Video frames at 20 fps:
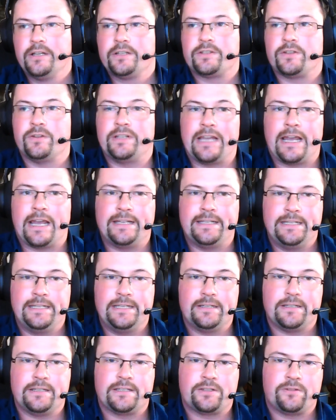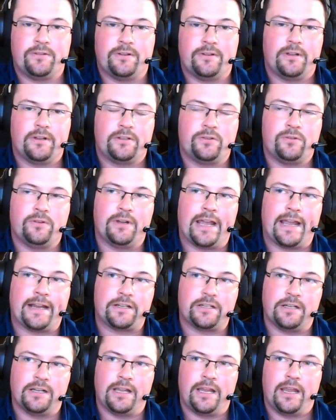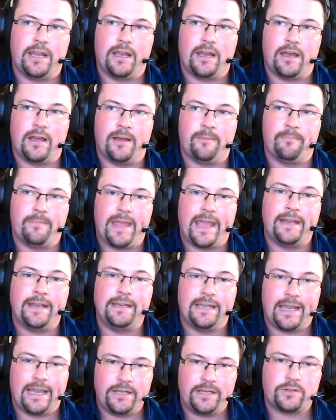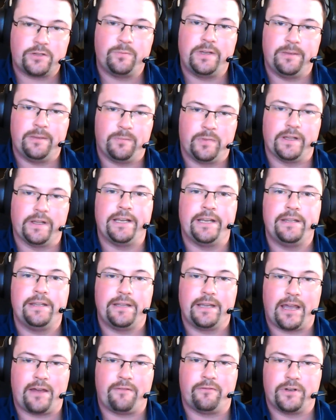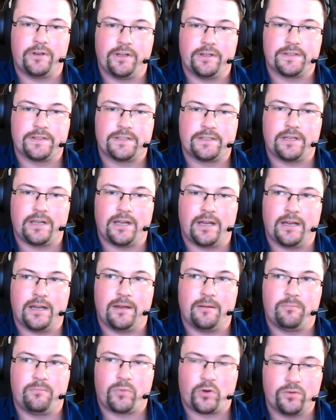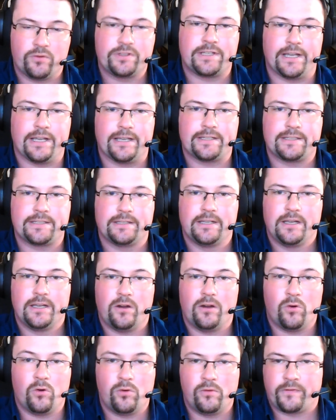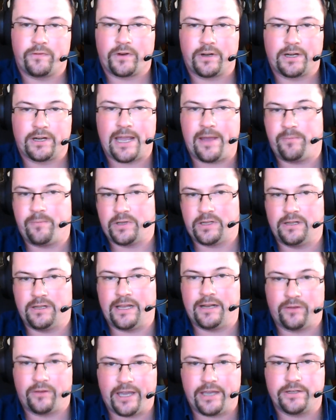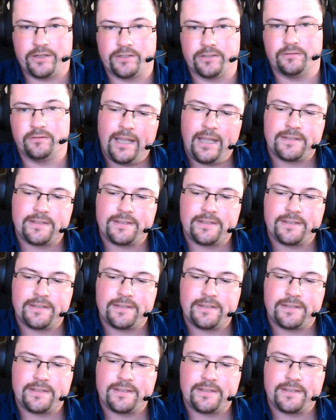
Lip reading: So the idea is to actually engage people in the governance process over capital allocation.